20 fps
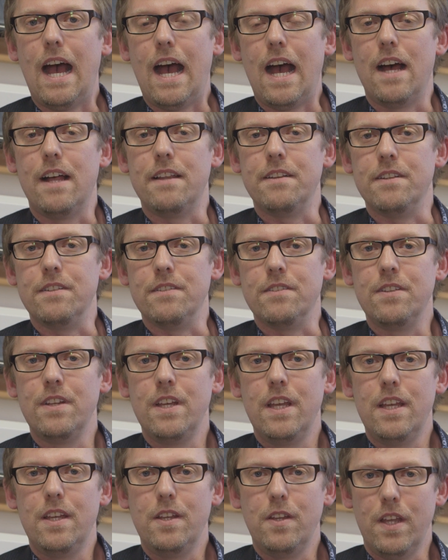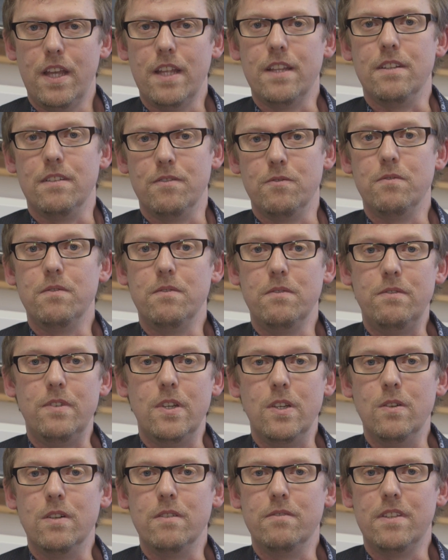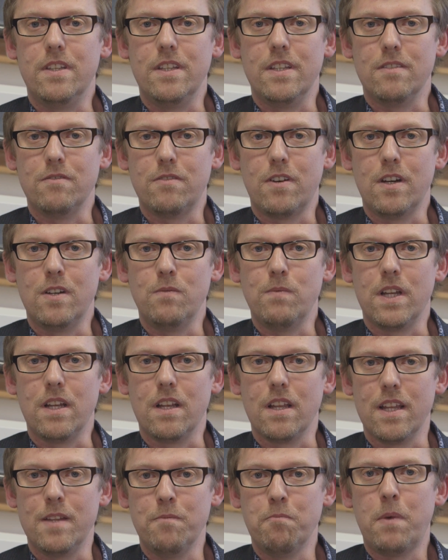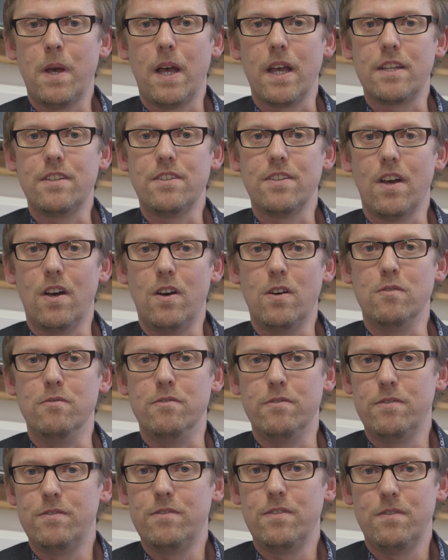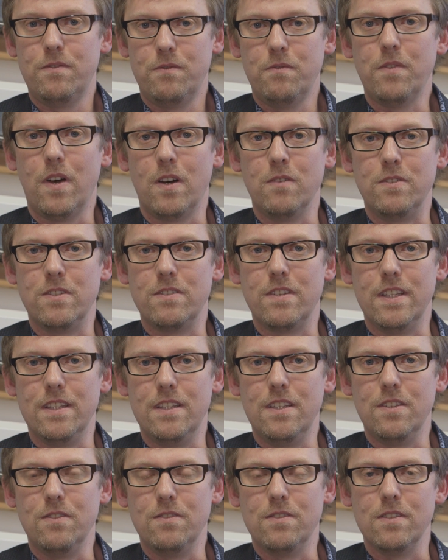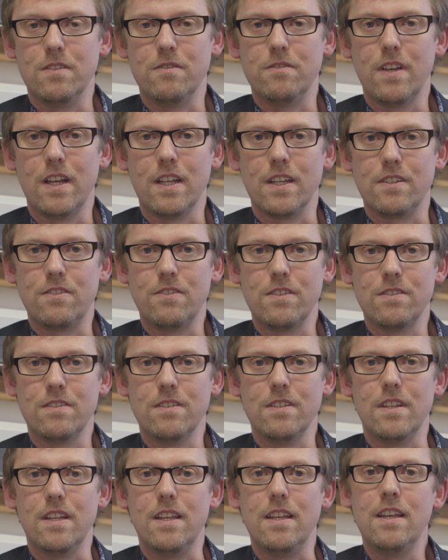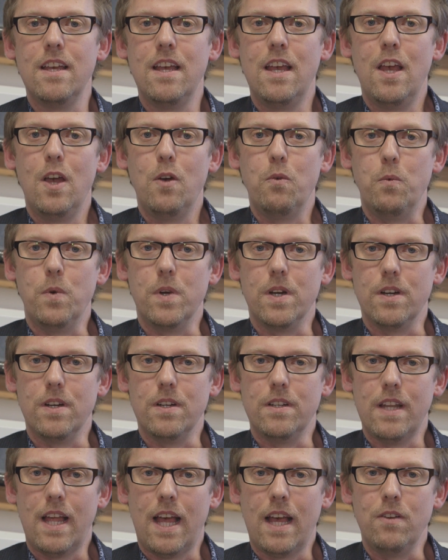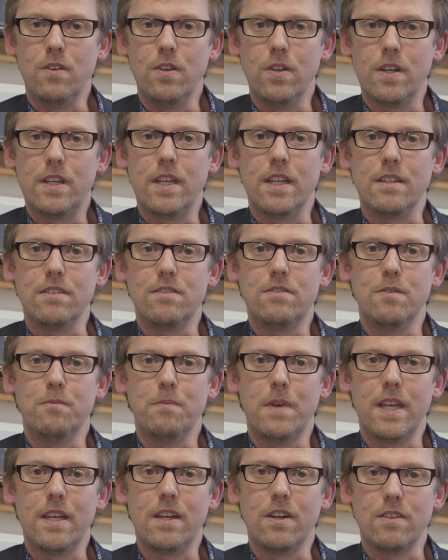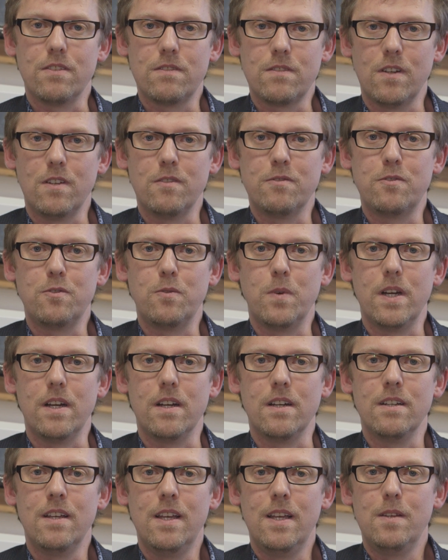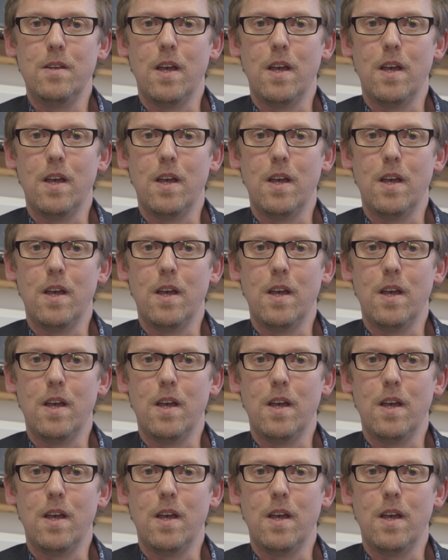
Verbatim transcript: And in view of the environmental impact of obviously the use of electricity, we're now looking to make our software